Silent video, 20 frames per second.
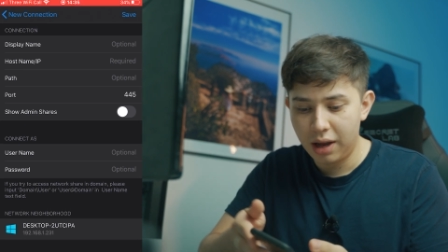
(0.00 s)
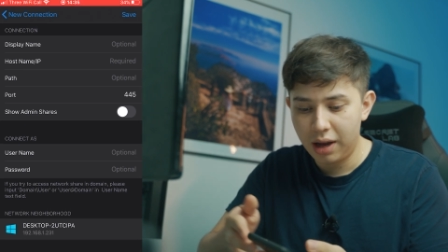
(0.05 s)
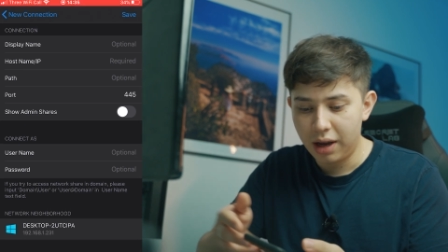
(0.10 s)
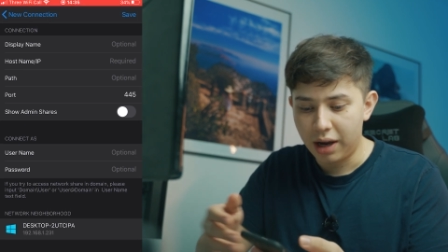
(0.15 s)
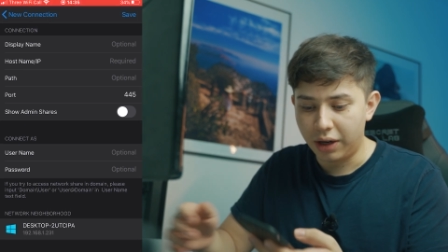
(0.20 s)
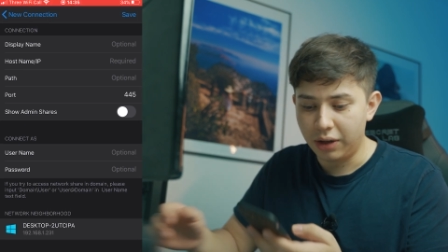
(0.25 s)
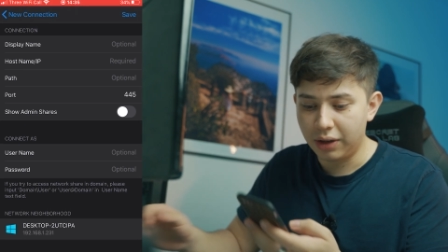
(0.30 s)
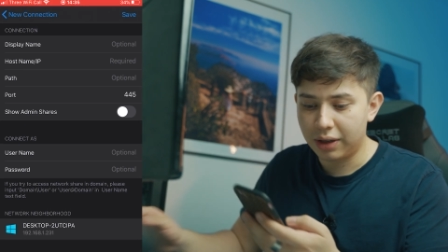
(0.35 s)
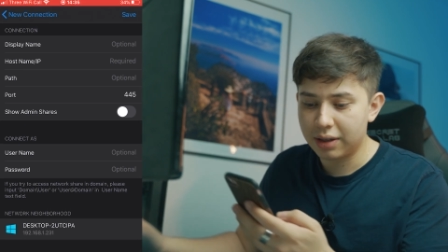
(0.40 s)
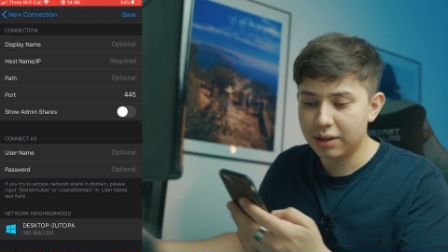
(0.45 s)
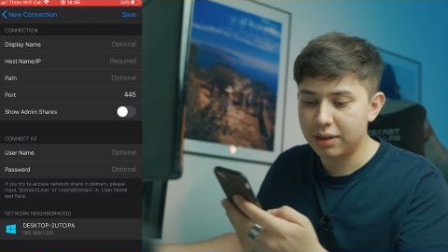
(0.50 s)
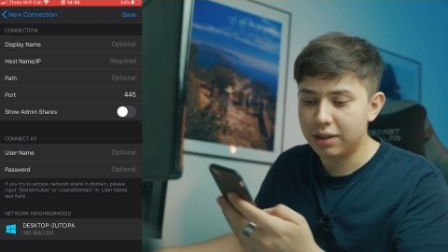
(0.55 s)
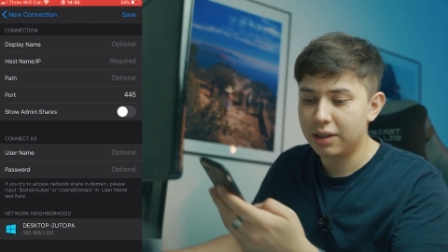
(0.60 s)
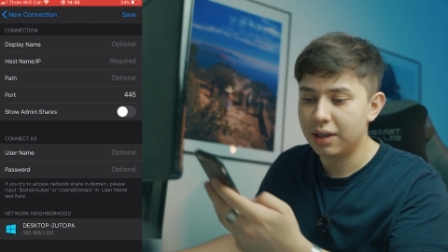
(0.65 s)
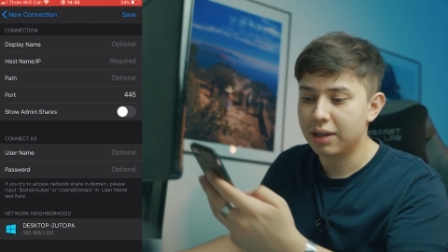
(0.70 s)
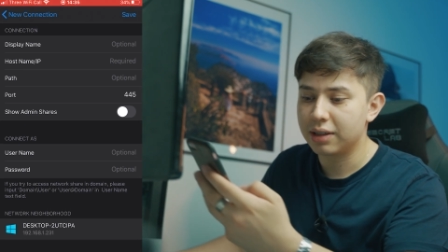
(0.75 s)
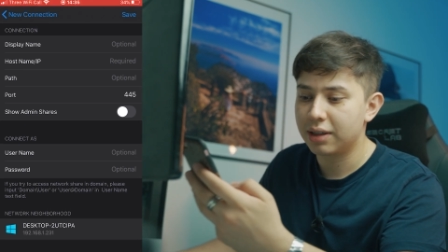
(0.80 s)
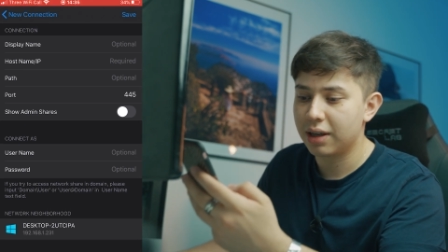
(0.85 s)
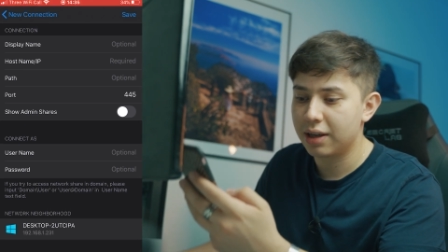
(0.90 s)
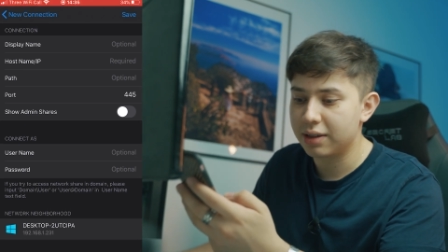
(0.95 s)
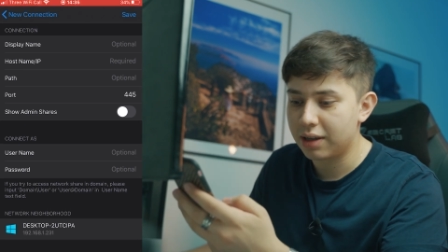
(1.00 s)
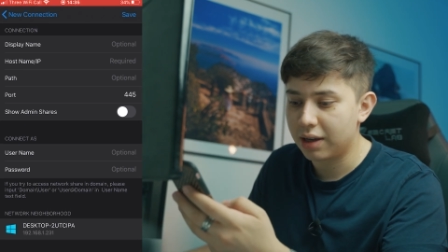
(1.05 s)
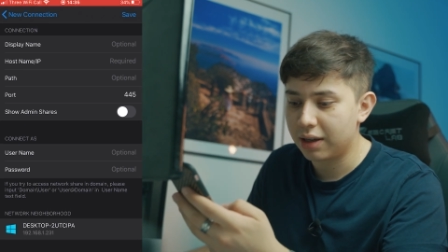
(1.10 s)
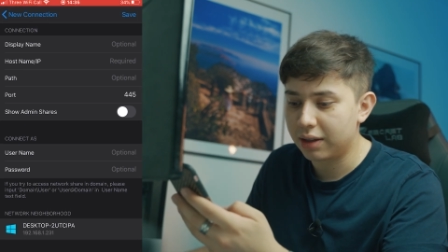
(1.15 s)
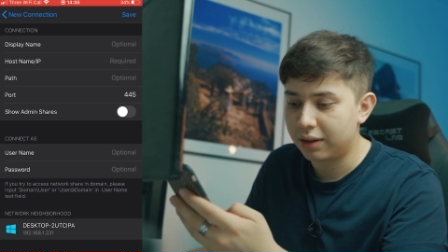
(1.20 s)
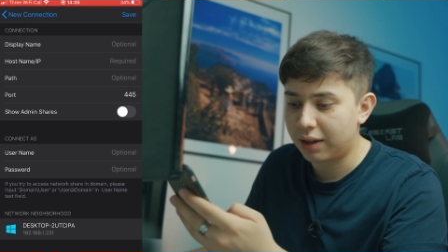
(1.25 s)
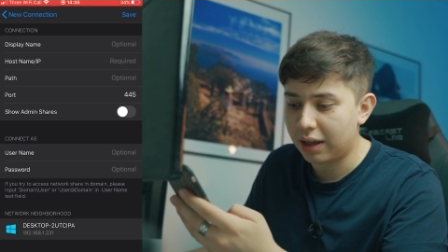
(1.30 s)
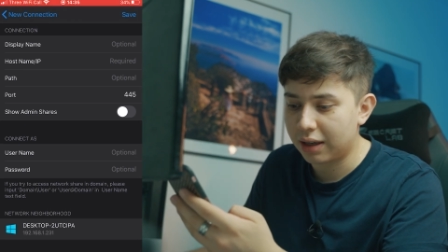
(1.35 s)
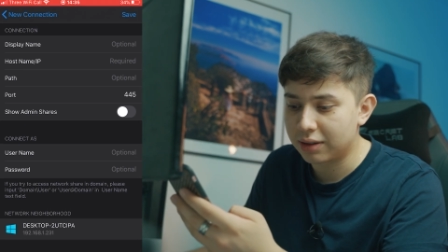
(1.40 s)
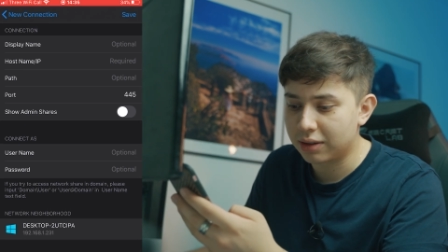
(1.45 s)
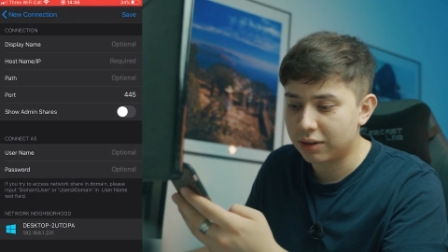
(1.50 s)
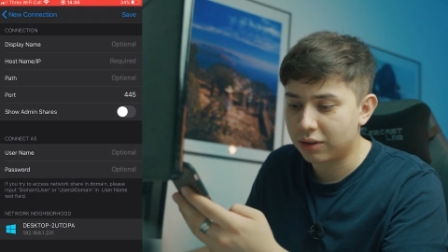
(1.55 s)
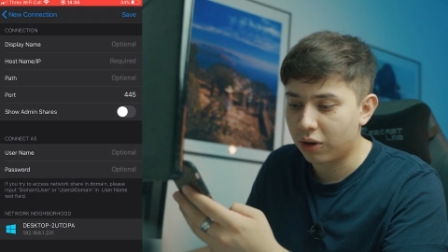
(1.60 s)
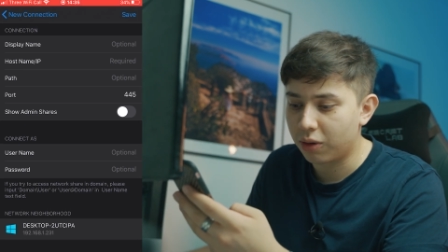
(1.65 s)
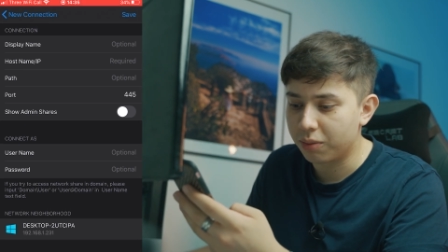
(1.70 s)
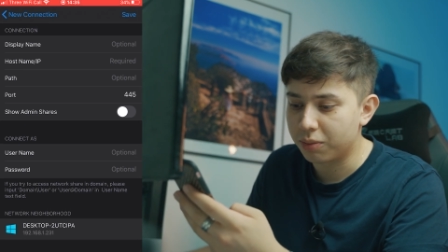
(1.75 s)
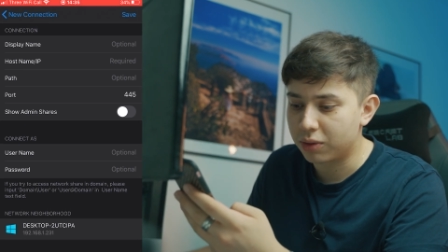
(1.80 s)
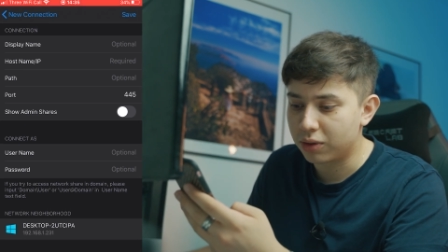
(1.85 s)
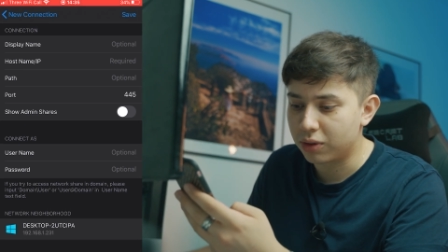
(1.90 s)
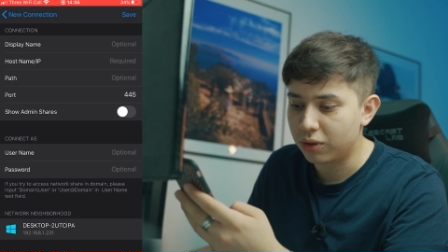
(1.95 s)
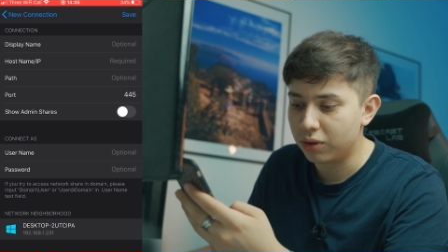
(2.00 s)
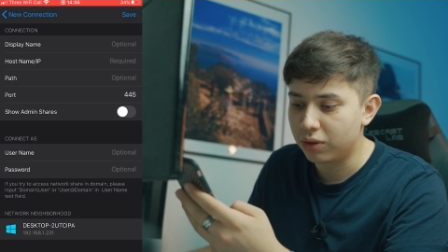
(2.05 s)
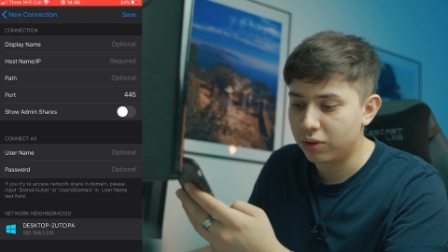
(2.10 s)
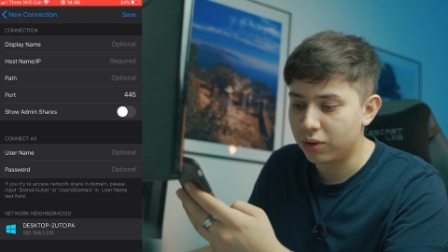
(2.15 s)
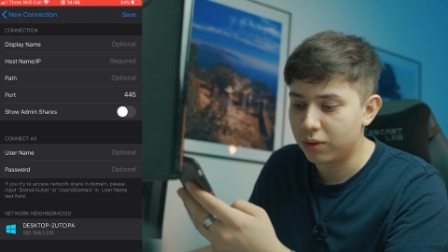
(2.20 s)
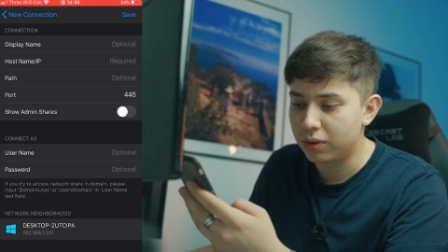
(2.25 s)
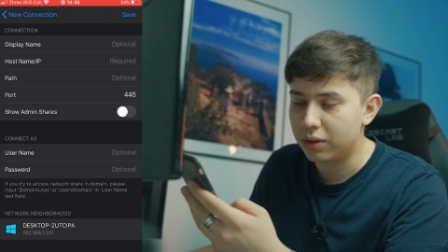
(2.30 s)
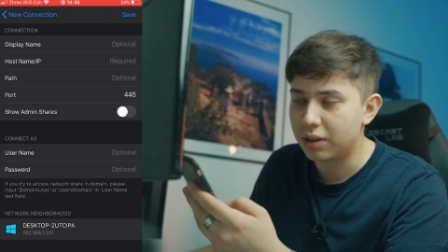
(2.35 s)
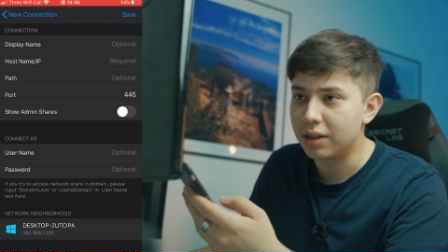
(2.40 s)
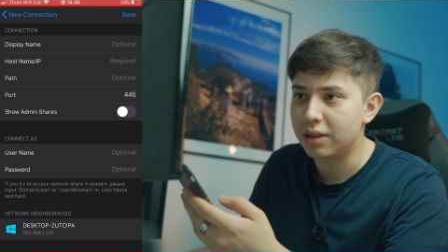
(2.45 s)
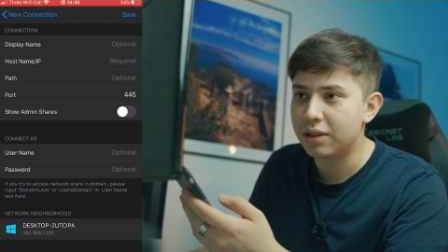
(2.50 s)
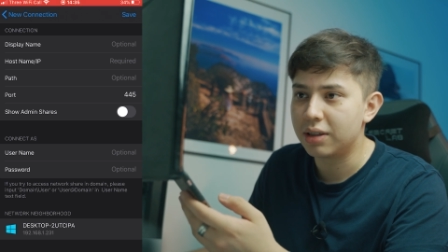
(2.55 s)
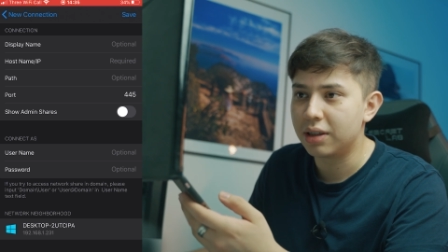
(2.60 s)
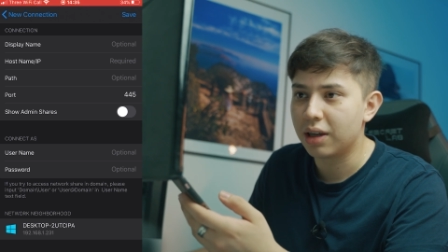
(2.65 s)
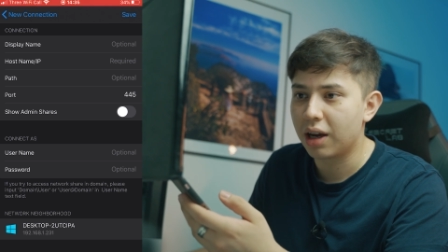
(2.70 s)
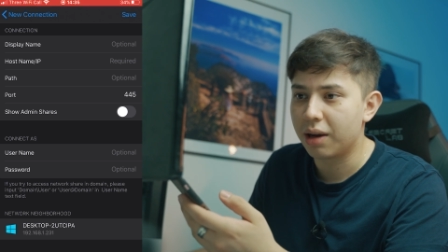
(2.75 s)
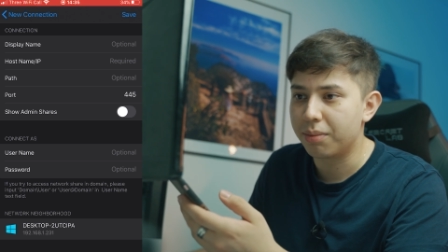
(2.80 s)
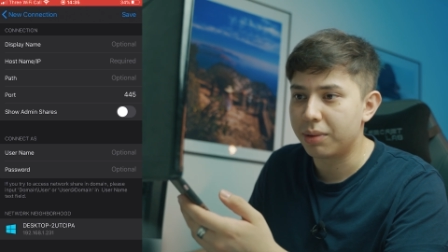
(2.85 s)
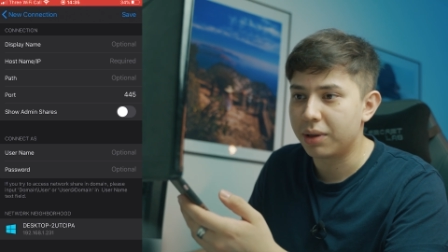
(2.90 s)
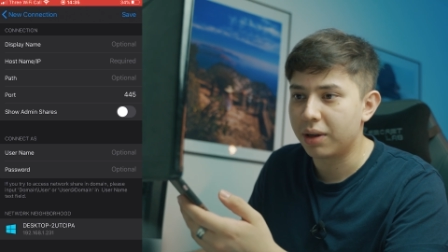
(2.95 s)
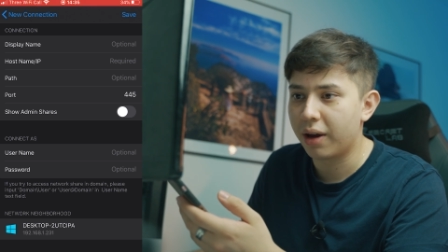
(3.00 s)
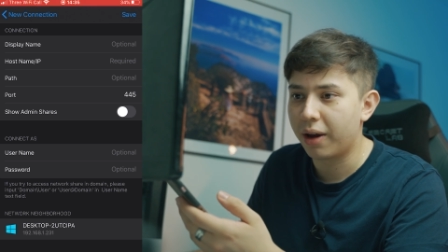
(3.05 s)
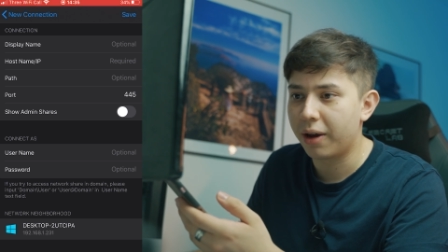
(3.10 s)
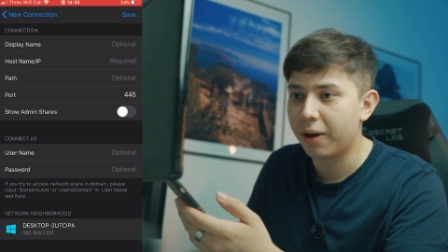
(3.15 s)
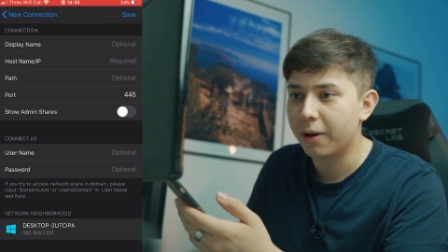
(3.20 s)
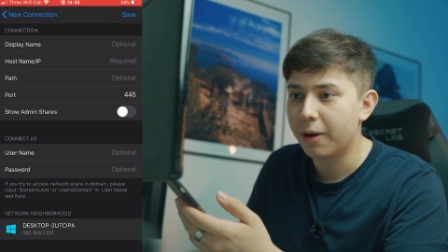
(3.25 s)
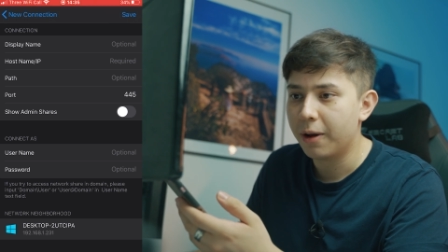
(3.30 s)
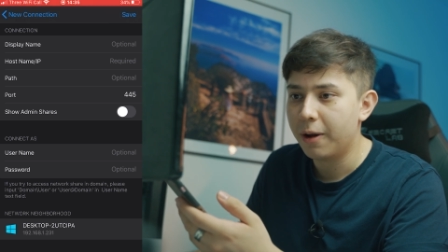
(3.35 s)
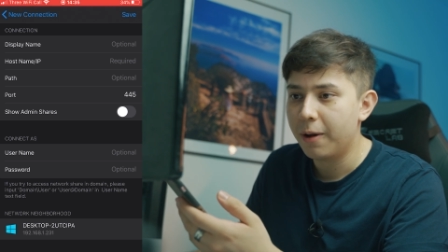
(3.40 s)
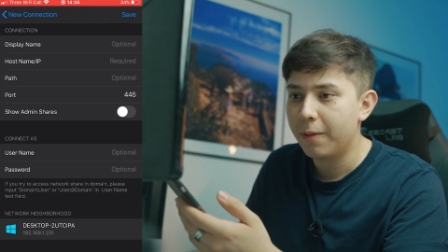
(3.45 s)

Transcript: and you can see it says there desktop two U T C I P A,